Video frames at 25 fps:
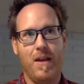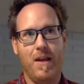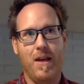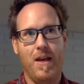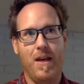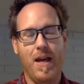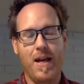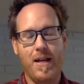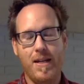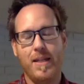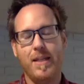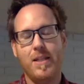
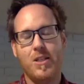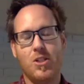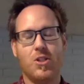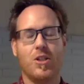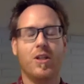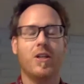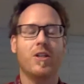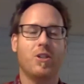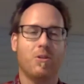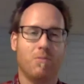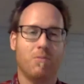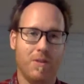Any
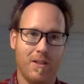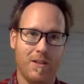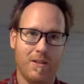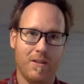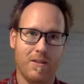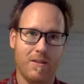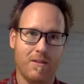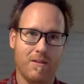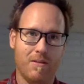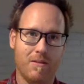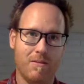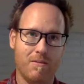judgment
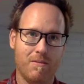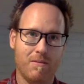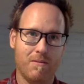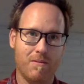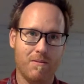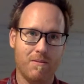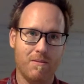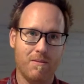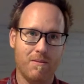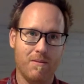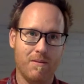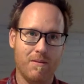
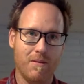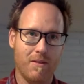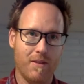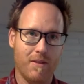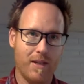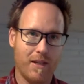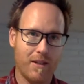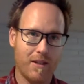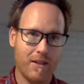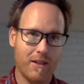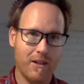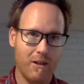
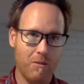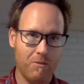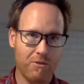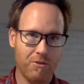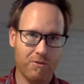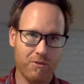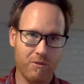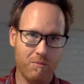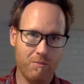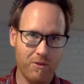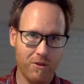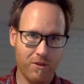that comes
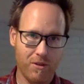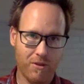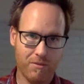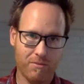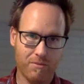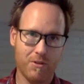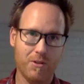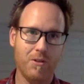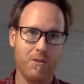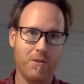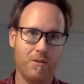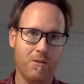from the
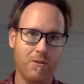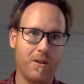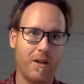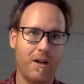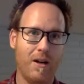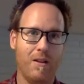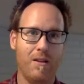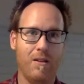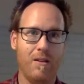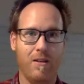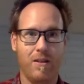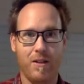throne
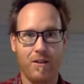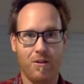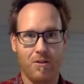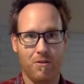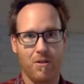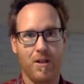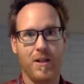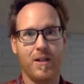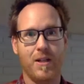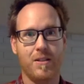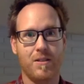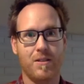other than
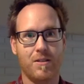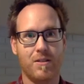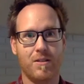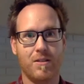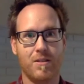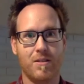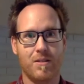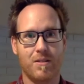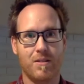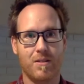Christ